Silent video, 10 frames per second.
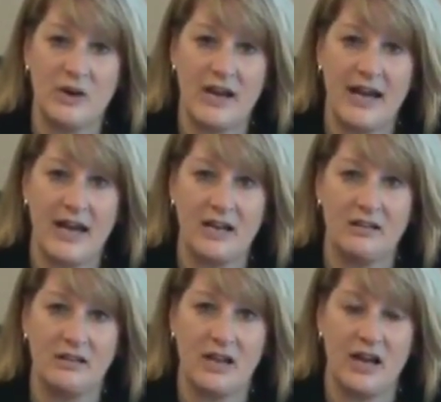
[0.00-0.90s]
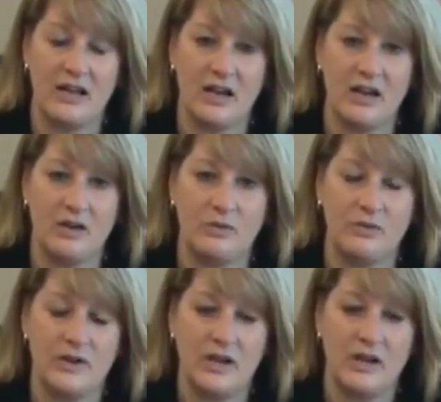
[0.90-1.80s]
so I had a lot of